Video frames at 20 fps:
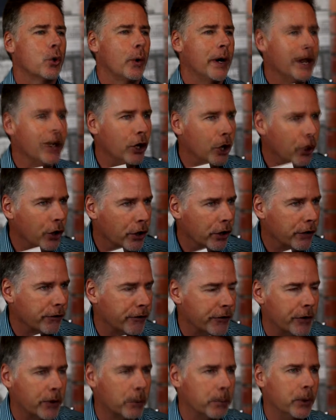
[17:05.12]
create a hook
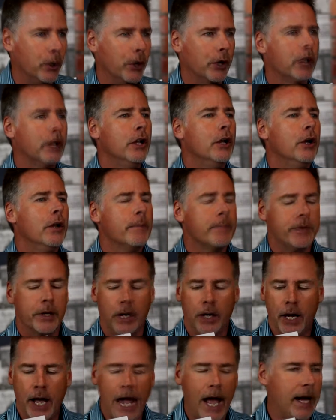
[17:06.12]
for their book
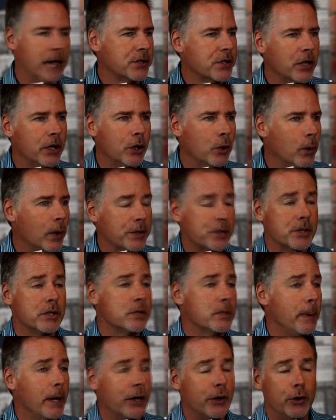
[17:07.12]
uh, asking
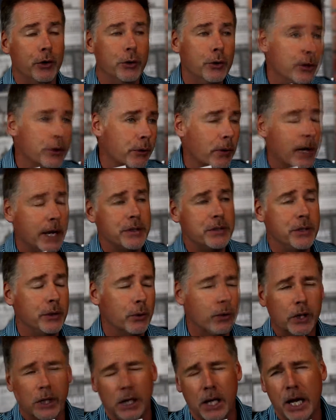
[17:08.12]
questions about who their
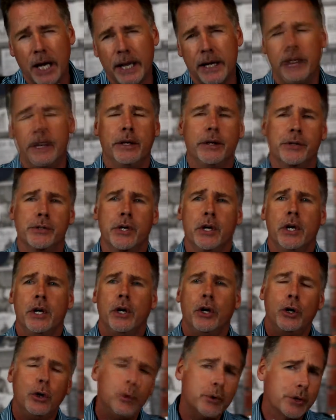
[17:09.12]
ideal client is
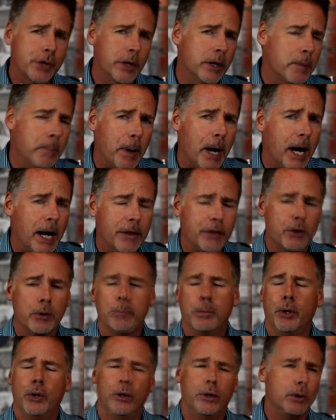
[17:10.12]
who's going to buy
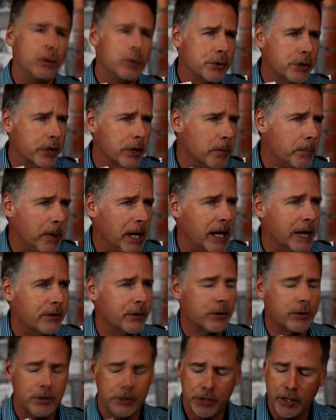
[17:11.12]
their book who's going to buy
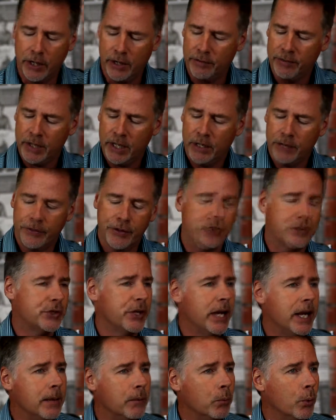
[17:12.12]
their stuff the
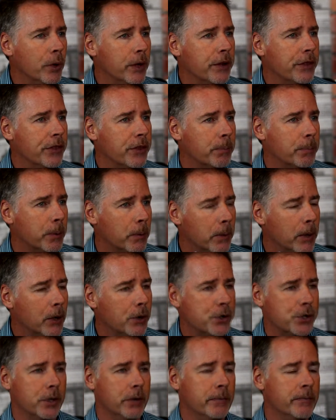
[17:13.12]
same with the
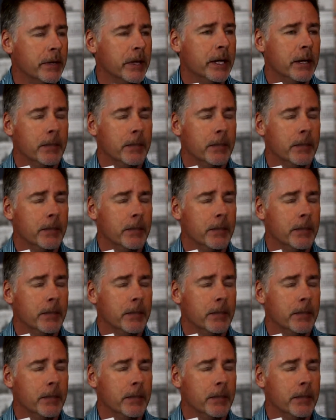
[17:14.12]
promotion